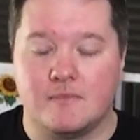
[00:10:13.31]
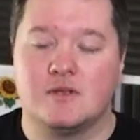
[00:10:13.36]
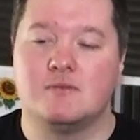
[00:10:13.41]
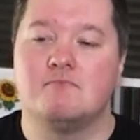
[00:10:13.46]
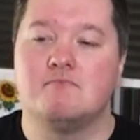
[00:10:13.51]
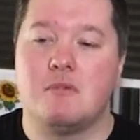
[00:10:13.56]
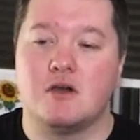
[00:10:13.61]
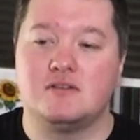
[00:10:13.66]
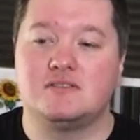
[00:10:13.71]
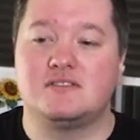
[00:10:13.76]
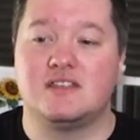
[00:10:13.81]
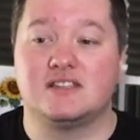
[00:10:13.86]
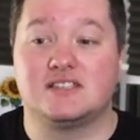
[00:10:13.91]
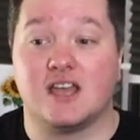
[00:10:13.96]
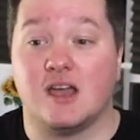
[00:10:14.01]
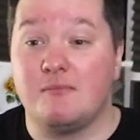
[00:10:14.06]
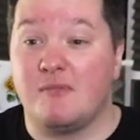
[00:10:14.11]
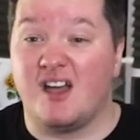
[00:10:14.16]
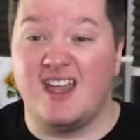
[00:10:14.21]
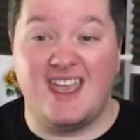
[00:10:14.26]
Most of the
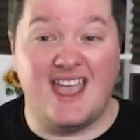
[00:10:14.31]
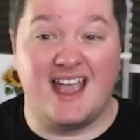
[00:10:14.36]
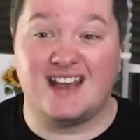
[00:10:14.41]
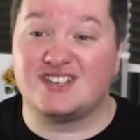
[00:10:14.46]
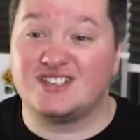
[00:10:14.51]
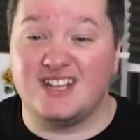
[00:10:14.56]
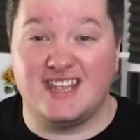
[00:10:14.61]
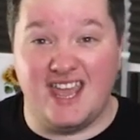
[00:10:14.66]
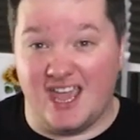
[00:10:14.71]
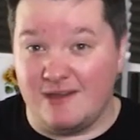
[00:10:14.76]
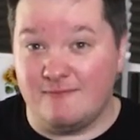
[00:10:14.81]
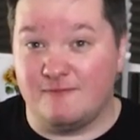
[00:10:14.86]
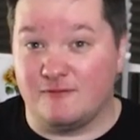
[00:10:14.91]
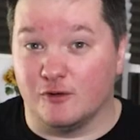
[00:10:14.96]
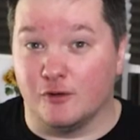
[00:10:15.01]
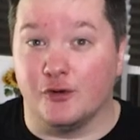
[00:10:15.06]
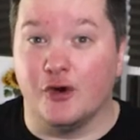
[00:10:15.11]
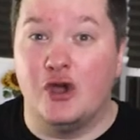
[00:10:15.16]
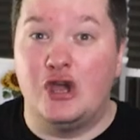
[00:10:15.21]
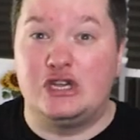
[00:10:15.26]
time, I actually aim
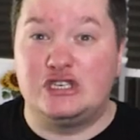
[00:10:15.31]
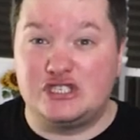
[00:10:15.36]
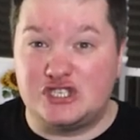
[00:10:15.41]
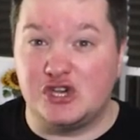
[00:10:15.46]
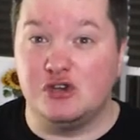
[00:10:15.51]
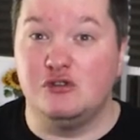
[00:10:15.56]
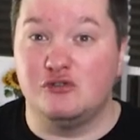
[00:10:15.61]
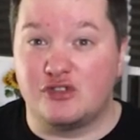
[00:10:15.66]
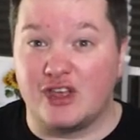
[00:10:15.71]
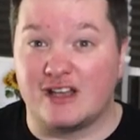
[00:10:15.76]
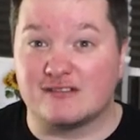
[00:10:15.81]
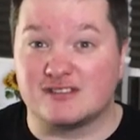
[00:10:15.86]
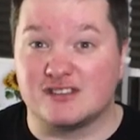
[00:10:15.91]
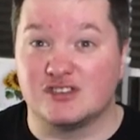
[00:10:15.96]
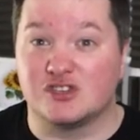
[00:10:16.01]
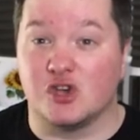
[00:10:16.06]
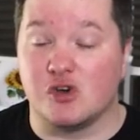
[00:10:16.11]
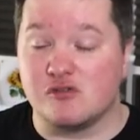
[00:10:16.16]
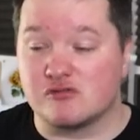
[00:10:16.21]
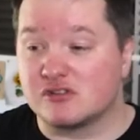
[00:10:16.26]
for two thousand
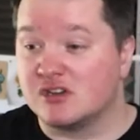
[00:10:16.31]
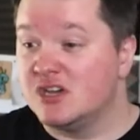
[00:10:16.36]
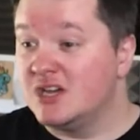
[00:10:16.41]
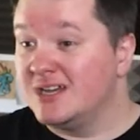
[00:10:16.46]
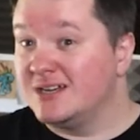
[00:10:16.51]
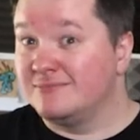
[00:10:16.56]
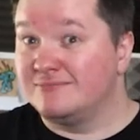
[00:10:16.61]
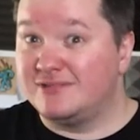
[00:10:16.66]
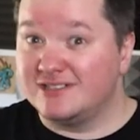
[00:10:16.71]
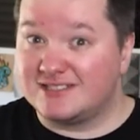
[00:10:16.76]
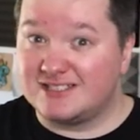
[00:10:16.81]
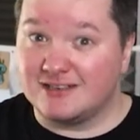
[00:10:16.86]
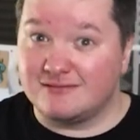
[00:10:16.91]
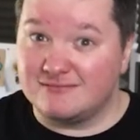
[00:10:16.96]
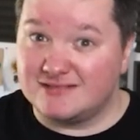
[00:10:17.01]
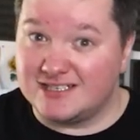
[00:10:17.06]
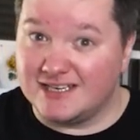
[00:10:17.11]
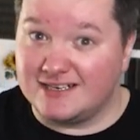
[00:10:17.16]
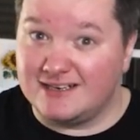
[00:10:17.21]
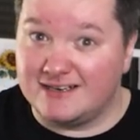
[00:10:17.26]
gold, but don't
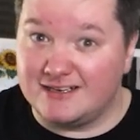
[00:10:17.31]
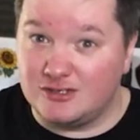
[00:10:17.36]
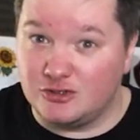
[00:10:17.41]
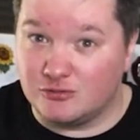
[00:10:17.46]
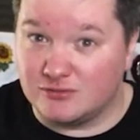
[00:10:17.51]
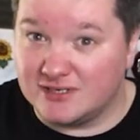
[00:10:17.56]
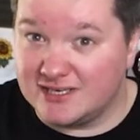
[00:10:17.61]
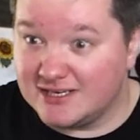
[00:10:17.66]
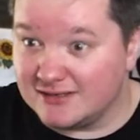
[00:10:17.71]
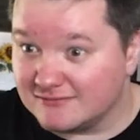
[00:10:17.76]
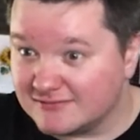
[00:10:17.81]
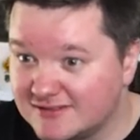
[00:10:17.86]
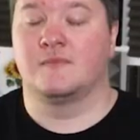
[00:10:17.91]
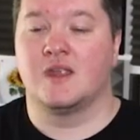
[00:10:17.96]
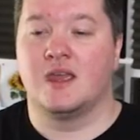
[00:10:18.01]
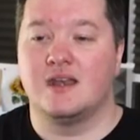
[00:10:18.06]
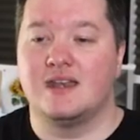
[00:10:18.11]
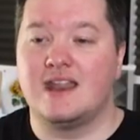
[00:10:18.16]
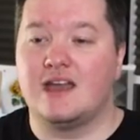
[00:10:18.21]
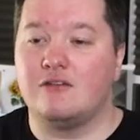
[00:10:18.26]
tell anyone else.
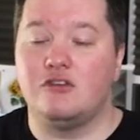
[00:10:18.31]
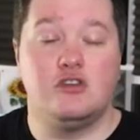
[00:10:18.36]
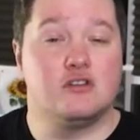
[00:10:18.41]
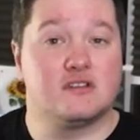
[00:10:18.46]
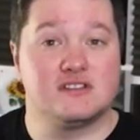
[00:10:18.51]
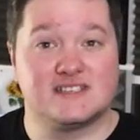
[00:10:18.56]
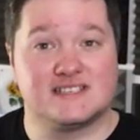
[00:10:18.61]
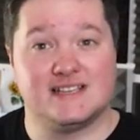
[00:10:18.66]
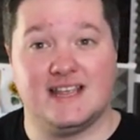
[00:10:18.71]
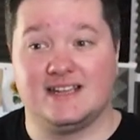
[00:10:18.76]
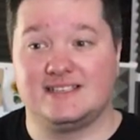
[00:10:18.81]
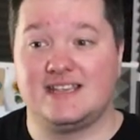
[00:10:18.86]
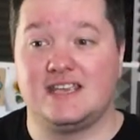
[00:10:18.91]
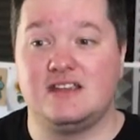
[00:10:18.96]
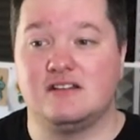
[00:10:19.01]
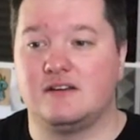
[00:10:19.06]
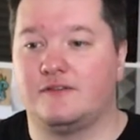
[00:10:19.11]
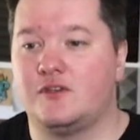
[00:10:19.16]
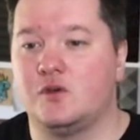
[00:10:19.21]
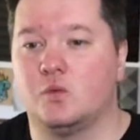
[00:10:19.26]
Now you can select here
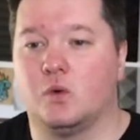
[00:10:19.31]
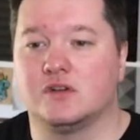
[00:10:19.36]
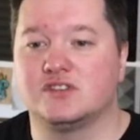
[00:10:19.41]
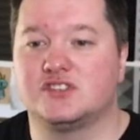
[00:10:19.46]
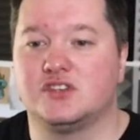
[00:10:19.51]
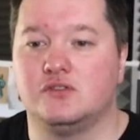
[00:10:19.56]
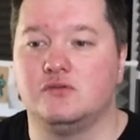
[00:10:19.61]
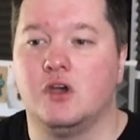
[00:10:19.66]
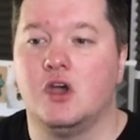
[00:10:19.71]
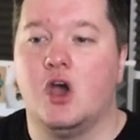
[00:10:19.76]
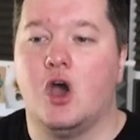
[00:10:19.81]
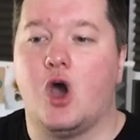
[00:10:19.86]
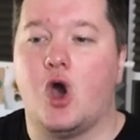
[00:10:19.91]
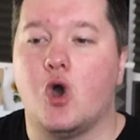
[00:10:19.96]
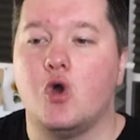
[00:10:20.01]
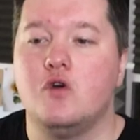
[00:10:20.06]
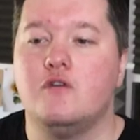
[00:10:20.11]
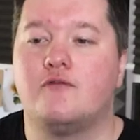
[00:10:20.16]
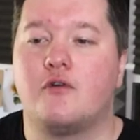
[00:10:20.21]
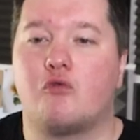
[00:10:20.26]
if you want to
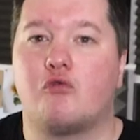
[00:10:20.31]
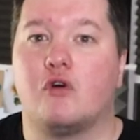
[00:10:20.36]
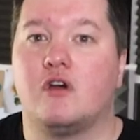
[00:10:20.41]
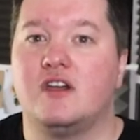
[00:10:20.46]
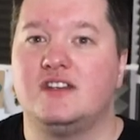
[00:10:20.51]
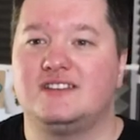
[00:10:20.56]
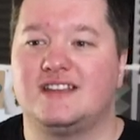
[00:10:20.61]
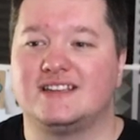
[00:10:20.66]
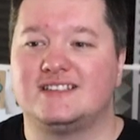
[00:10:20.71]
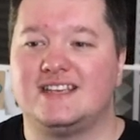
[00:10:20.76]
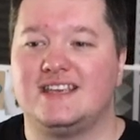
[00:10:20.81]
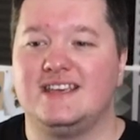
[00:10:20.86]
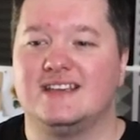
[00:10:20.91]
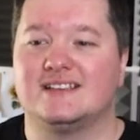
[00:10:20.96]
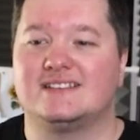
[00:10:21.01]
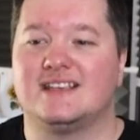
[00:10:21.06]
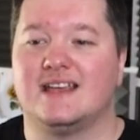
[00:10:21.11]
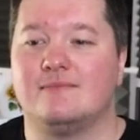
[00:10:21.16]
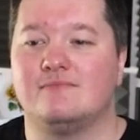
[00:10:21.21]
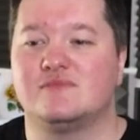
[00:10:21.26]
override T S
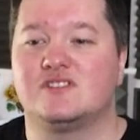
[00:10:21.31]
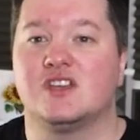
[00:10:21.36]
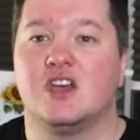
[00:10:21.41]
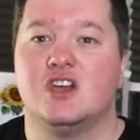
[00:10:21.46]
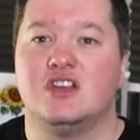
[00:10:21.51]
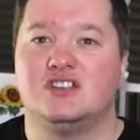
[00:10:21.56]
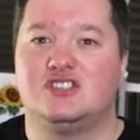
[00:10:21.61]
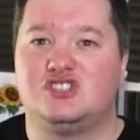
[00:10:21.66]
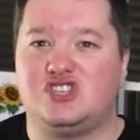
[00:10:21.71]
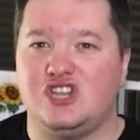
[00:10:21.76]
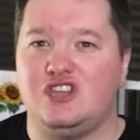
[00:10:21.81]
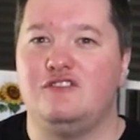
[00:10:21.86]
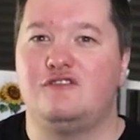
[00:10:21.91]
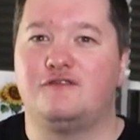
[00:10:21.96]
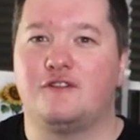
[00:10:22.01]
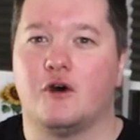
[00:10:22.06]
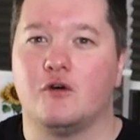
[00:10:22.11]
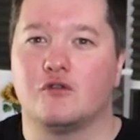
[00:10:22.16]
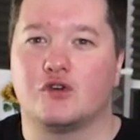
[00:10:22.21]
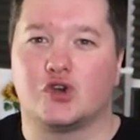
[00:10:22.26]
M's
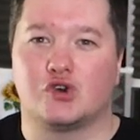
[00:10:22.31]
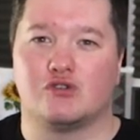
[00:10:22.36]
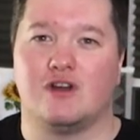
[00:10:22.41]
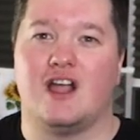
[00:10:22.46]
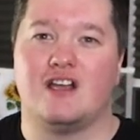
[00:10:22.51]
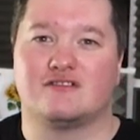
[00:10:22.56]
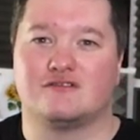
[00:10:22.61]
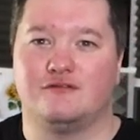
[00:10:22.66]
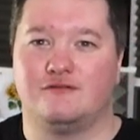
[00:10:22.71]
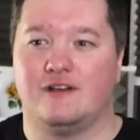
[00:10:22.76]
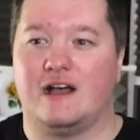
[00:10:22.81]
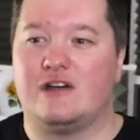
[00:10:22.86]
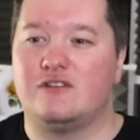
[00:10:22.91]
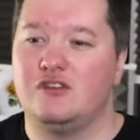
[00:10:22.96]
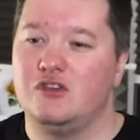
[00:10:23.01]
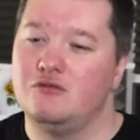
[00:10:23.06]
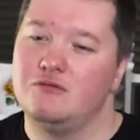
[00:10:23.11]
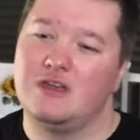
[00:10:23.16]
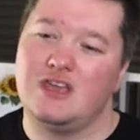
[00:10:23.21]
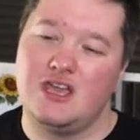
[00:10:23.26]
default craft
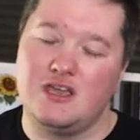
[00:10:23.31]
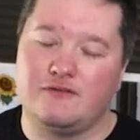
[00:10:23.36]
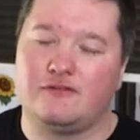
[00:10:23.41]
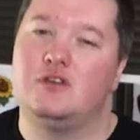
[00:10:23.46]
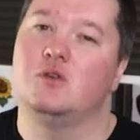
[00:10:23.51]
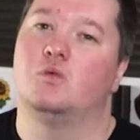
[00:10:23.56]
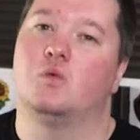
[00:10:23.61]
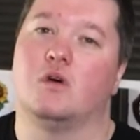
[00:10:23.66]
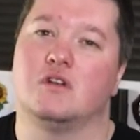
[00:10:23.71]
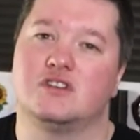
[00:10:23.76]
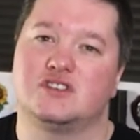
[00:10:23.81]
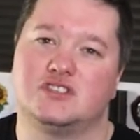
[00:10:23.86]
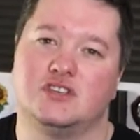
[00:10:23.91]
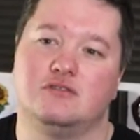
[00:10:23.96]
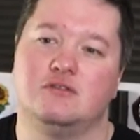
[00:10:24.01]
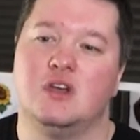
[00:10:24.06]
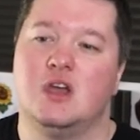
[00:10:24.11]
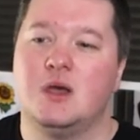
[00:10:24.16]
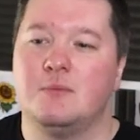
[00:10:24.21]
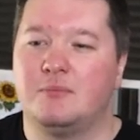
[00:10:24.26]
value if you want to,
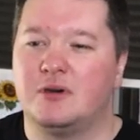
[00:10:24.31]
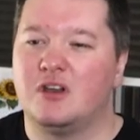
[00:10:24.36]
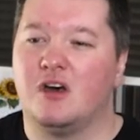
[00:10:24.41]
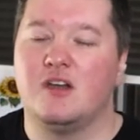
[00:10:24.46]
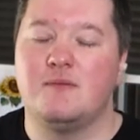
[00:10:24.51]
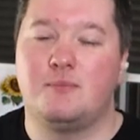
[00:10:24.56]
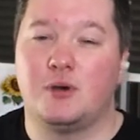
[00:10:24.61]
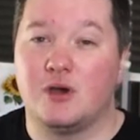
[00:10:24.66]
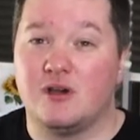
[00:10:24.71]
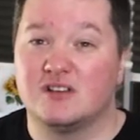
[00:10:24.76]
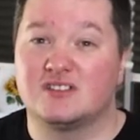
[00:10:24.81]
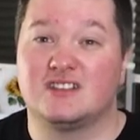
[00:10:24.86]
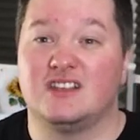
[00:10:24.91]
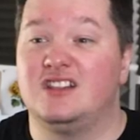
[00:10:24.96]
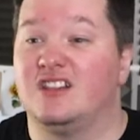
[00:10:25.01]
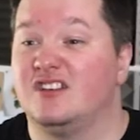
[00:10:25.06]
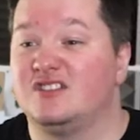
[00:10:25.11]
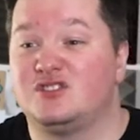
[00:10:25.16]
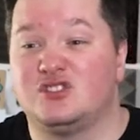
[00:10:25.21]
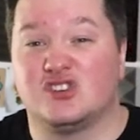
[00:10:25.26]
but I personally
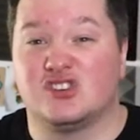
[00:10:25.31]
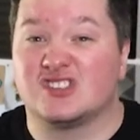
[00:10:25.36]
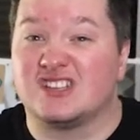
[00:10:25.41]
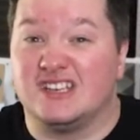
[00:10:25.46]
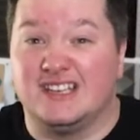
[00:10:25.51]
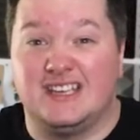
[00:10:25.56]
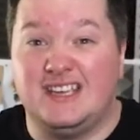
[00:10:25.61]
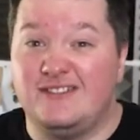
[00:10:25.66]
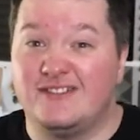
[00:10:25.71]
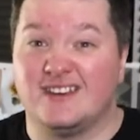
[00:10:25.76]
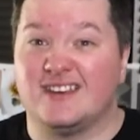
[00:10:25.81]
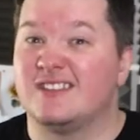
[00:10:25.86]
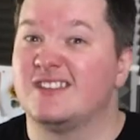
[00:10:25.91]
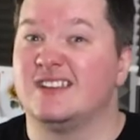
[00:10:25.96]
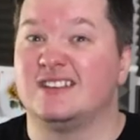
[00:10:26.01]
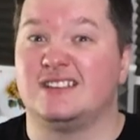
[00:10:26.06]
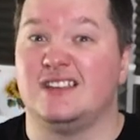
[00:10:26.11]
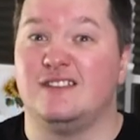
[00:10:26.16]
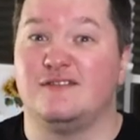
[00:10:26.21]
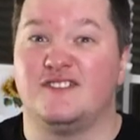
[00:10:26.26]
like to just leave it at the
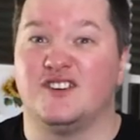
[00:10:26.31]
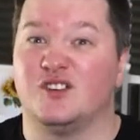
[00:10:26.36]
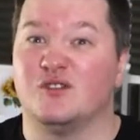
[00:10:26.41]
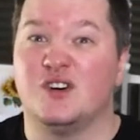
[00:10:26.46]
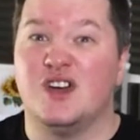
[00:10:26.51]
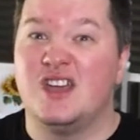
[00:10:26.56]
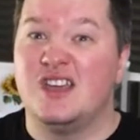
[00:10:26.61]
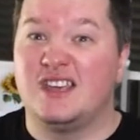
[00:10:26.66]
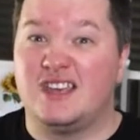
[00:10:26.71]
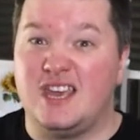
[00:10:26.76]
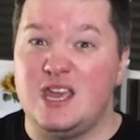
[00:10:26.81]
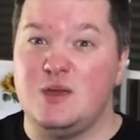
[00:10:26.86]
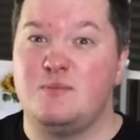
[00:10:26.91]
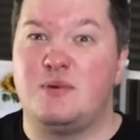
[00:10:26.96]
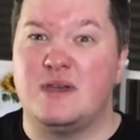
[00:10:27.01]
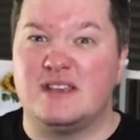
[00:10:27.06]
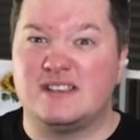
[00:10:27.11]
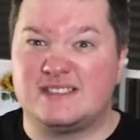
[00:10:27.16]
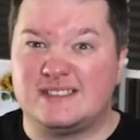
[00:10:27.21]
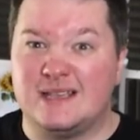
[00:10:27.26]
default. Keep
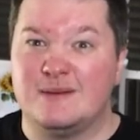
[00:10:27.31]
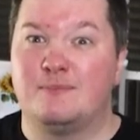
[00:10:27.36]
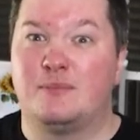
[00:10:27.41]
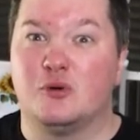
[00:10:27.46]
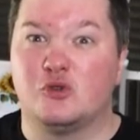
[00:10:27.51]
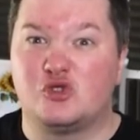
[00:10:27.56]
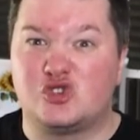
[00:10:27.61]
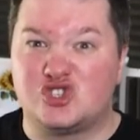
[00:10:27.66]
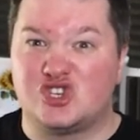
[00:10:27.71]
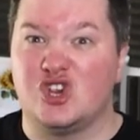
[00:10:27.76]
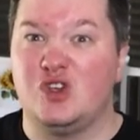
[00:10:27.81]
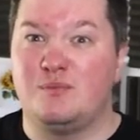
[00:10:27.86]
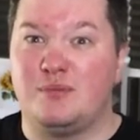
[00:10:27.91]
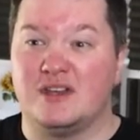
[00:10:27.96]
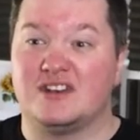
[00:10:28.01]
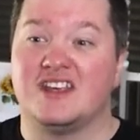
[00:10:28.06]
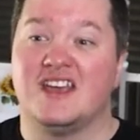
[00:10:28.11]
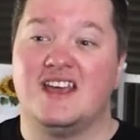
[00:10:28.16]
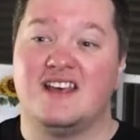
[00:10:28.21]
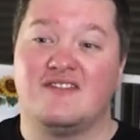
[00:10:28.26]
it simple, stupid.
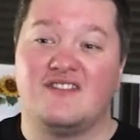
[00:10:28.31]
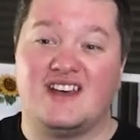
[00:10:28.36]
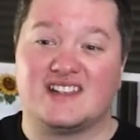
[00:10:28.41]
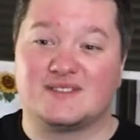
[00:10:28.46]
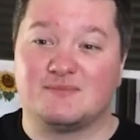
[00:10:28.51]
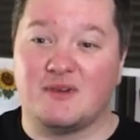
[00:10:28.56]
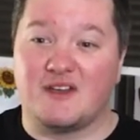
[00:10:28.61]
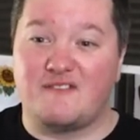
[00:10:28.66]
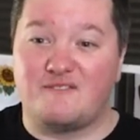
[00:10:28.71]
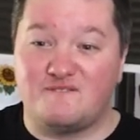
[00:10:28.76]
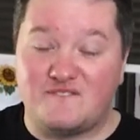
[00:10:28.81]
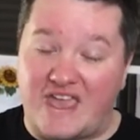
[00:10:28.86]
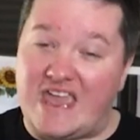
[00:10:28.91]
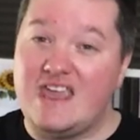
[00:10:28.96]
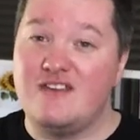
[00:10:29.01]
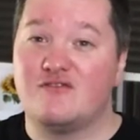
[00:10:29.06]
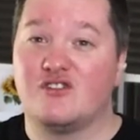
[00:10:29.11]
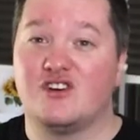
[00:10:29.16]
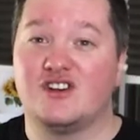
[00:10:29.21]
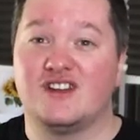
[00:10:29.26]
That's my
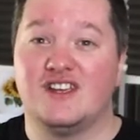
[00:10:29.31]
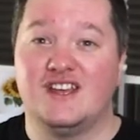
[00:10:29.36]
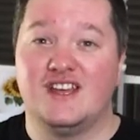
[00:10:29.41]
favorite